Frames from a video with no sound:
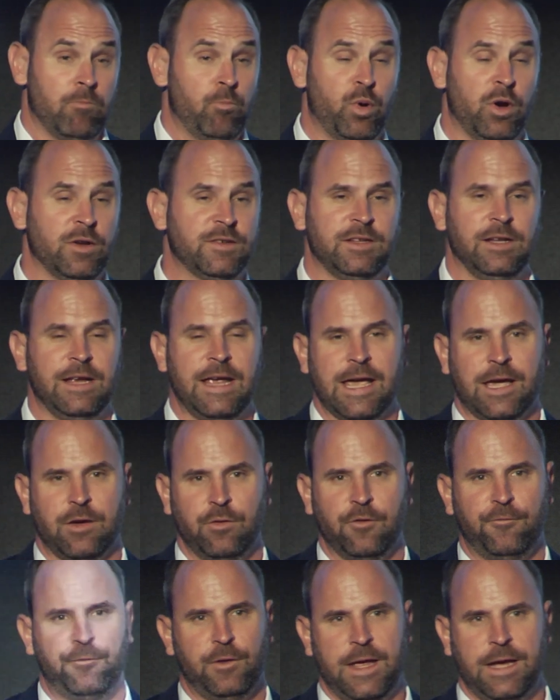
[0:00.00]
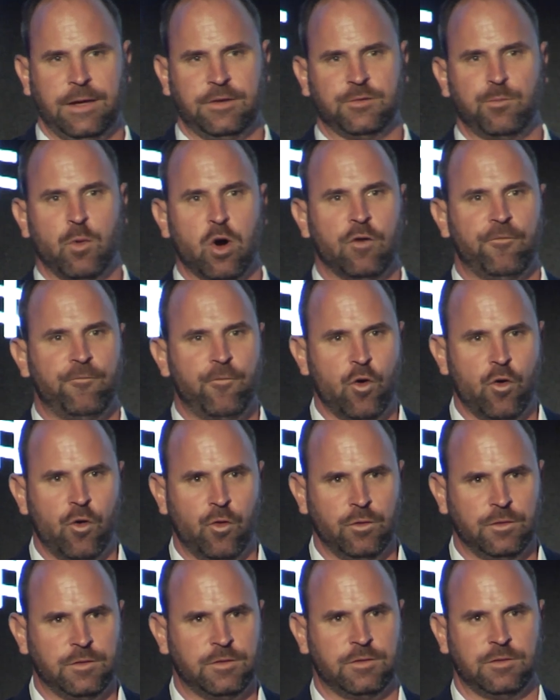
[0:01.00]
Personally, I can reflect
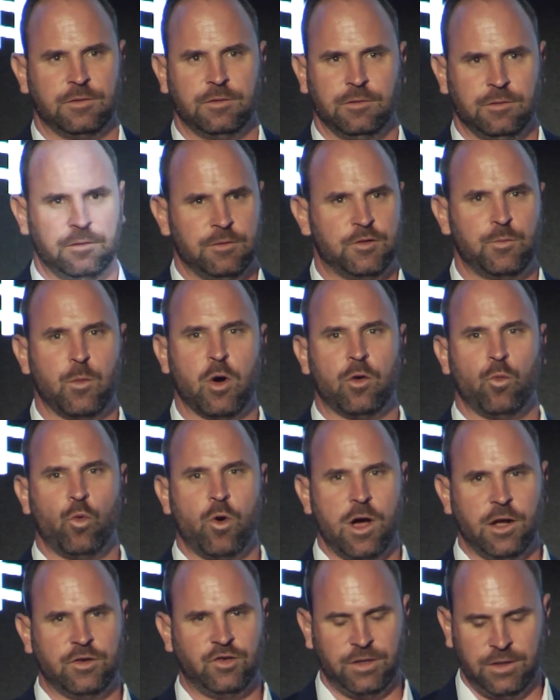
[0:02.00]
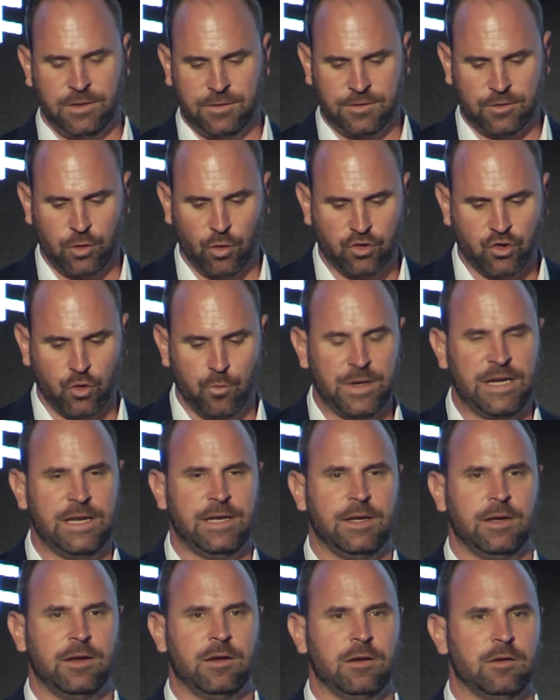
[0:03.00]
smartphones, smartwatches, social
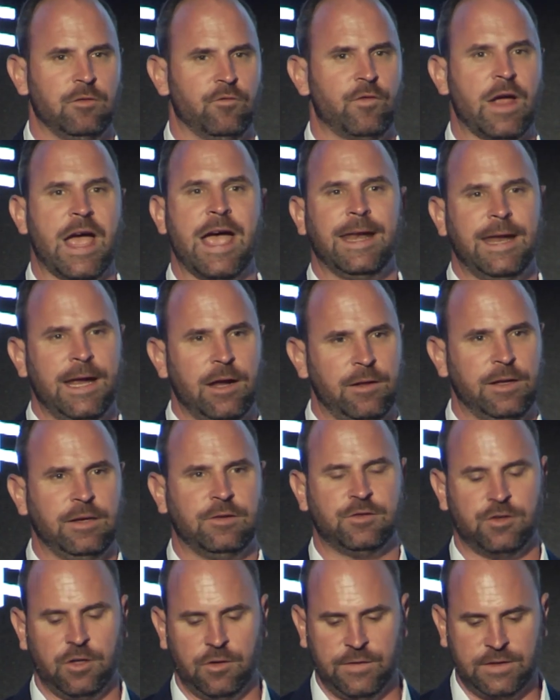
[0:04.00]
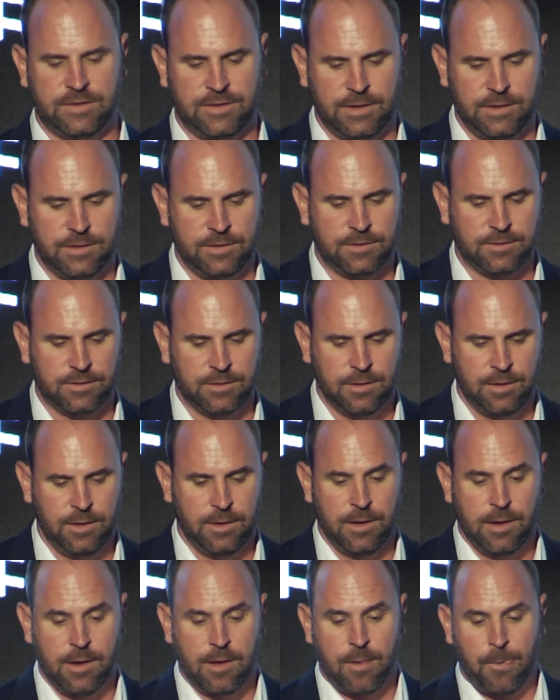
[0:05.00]
media, ride hailing services,
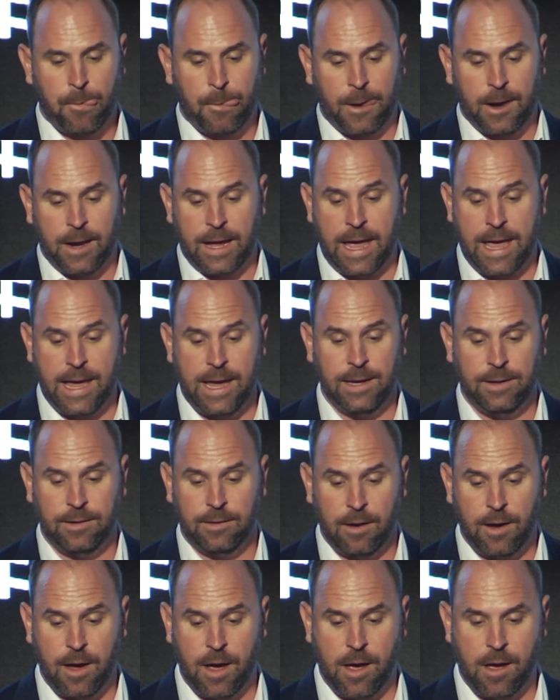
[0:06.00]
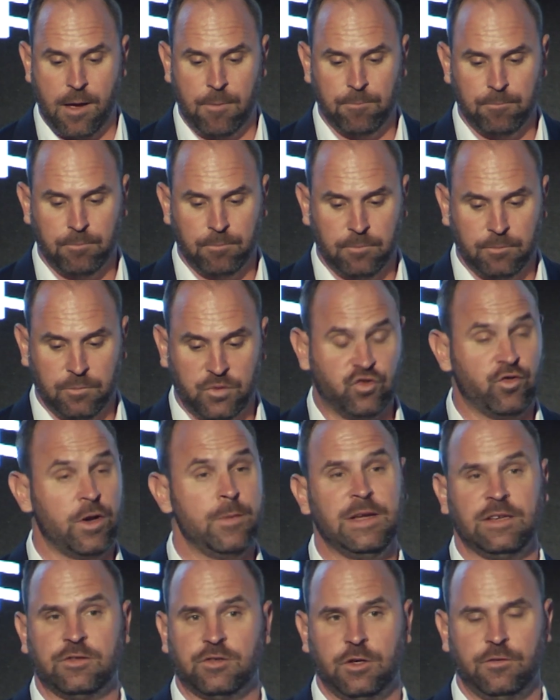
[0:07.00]
and um,
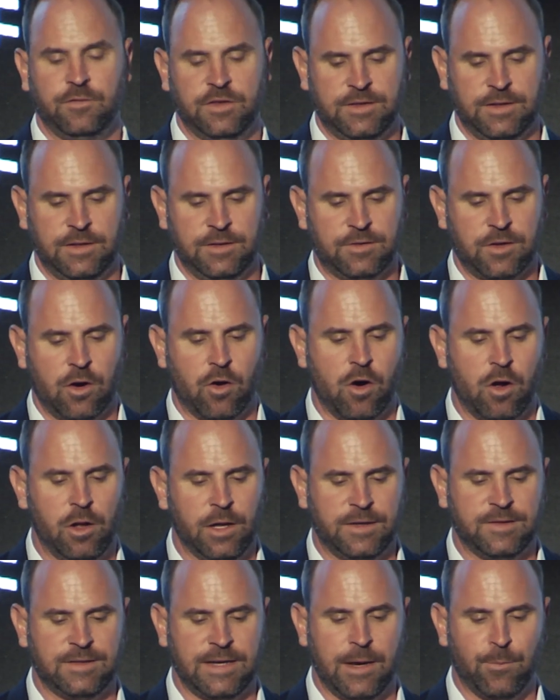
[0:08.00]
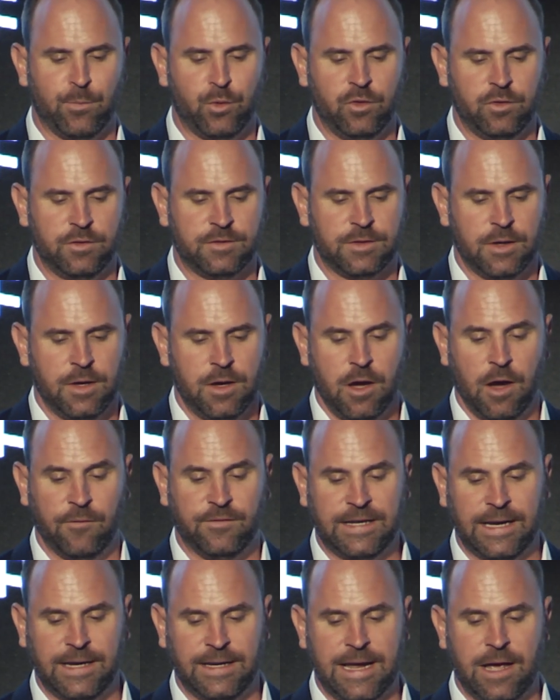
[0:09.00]
streaming services are all examples of
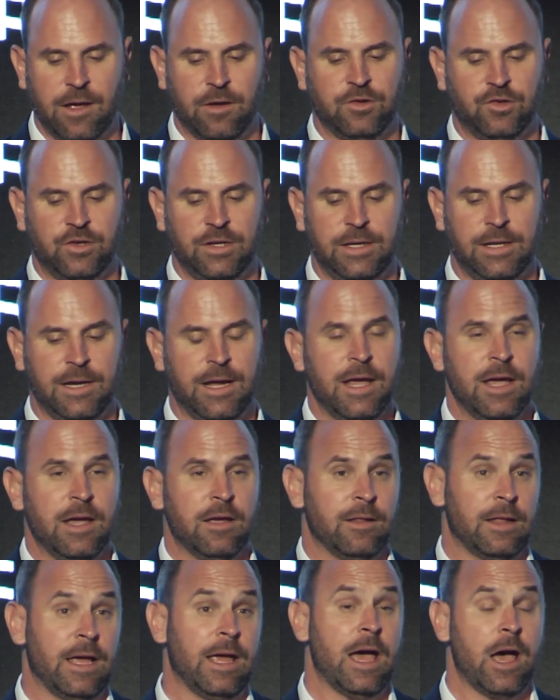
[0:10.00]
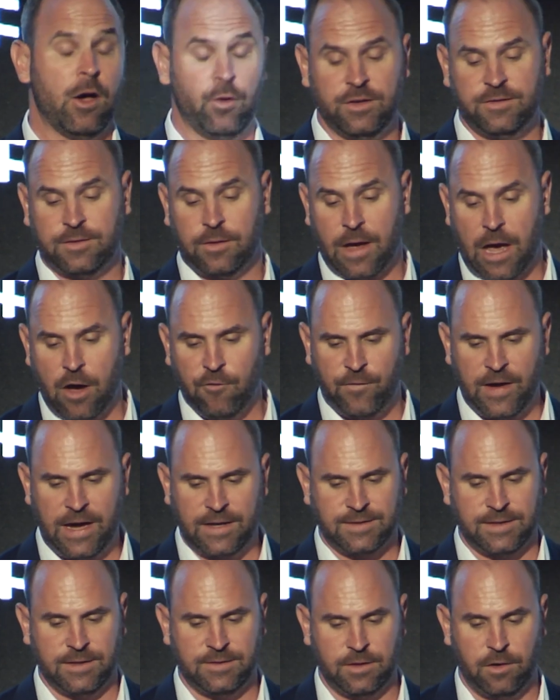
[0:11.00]
technology that how, it's, how
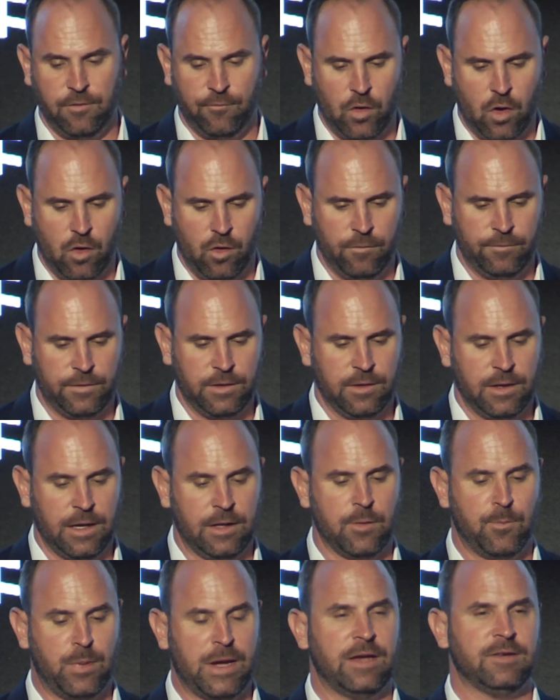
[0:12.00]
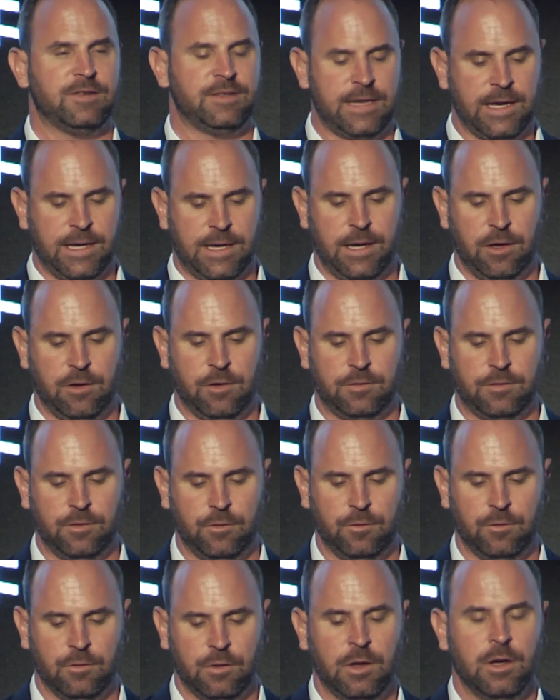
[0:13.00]
fast has it evolved in the past decade or
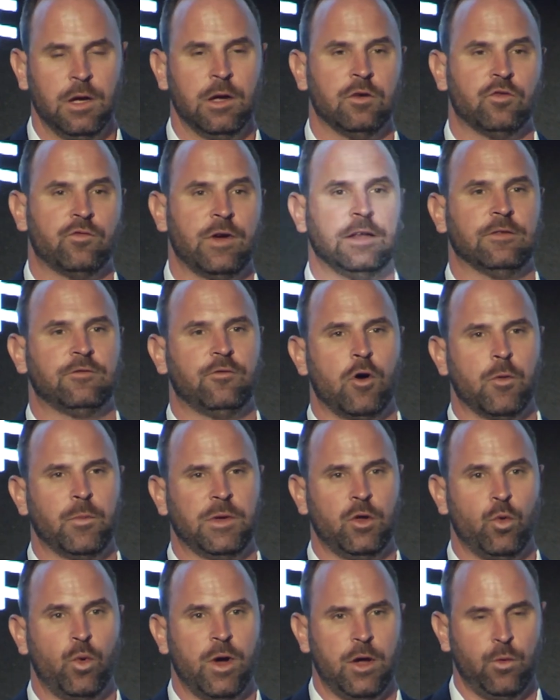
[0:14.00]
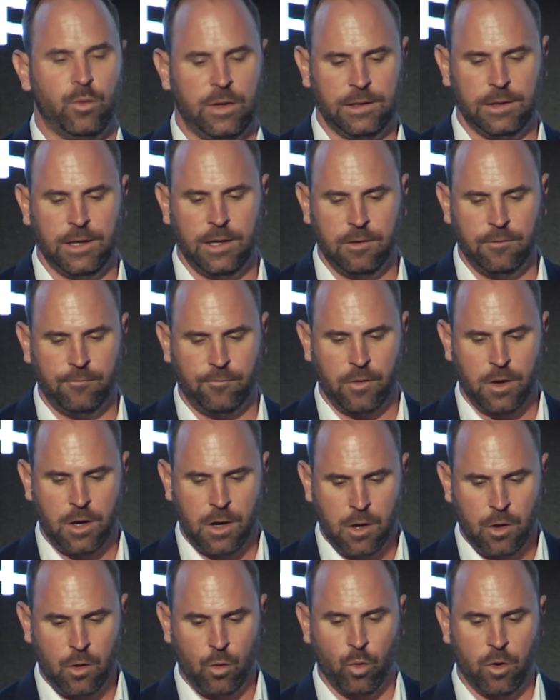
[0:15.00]
two, transforming the way we live,
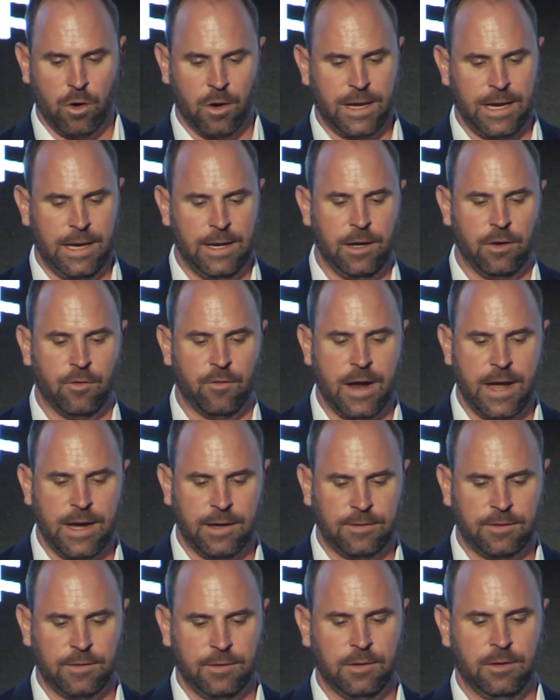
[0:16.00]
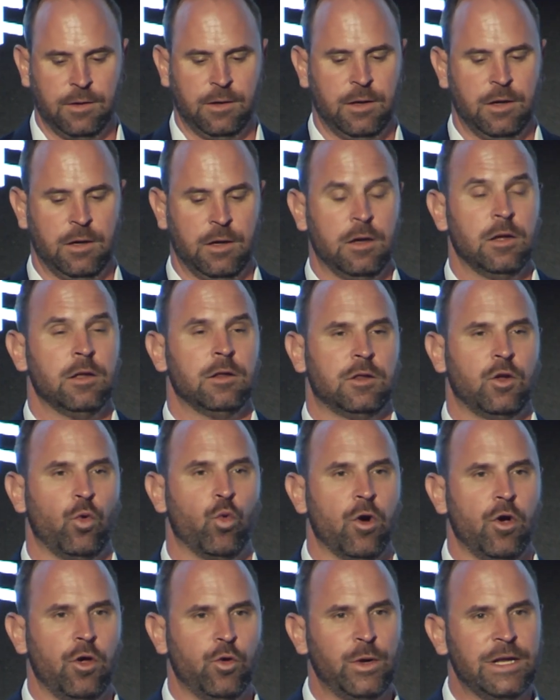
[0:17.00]
work, and interact. The
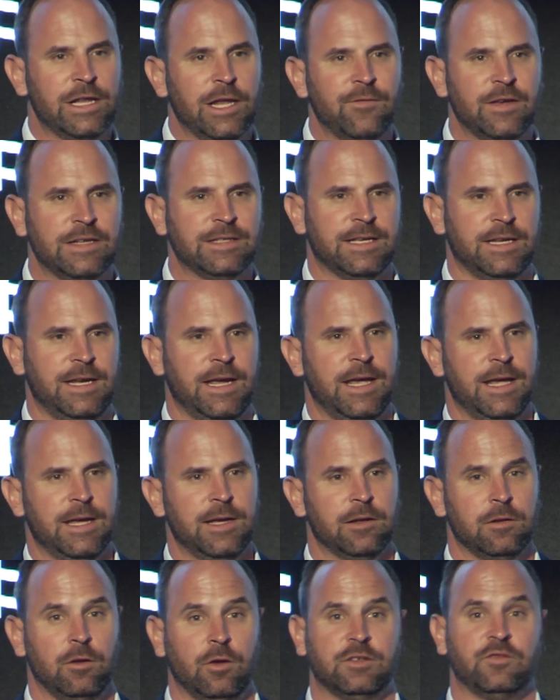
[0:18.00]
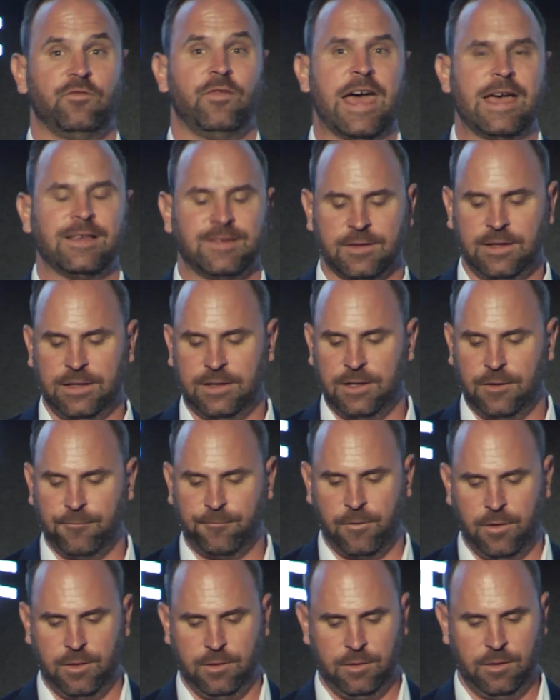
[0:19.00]
world we live in today looks vastly
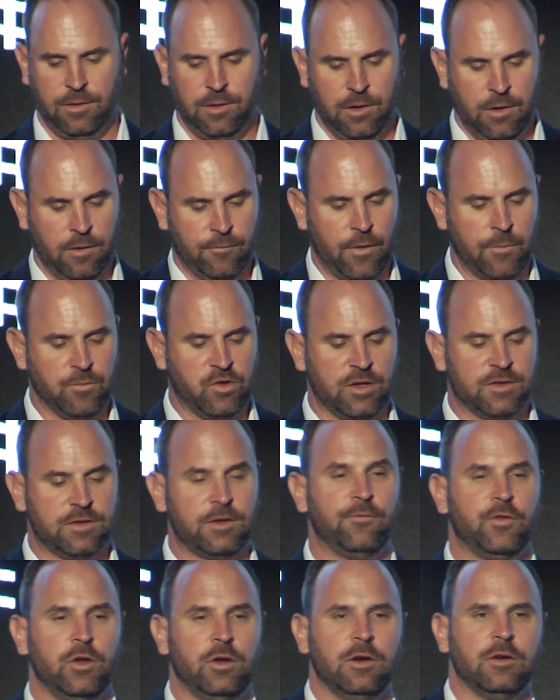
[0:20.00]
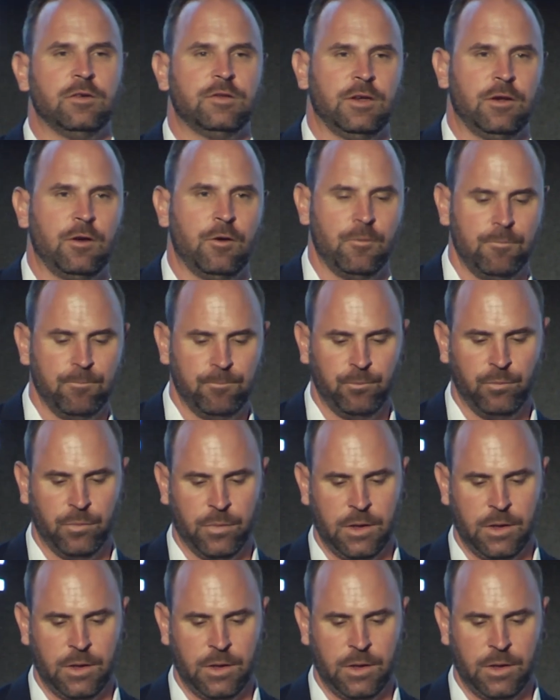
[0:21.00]
different from just a few years ago.